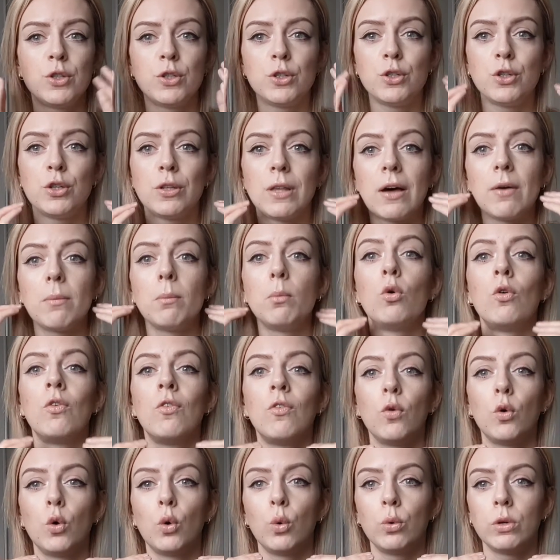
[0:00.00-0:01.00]
to that more
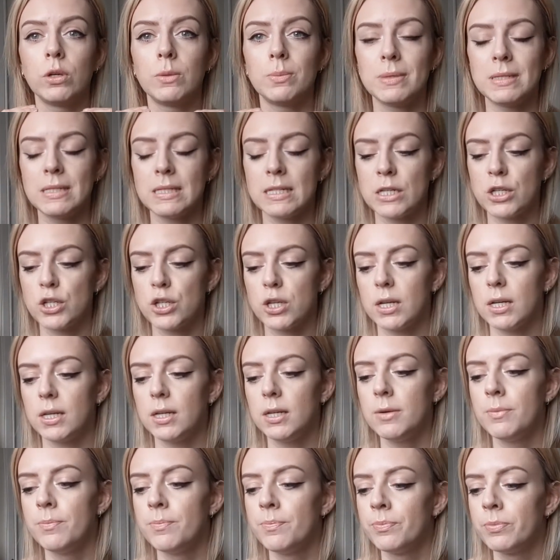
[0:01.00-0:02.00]
forward
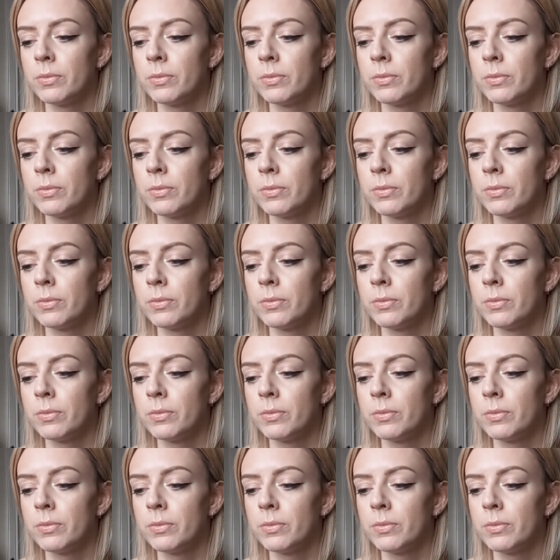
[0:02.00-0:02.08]
position.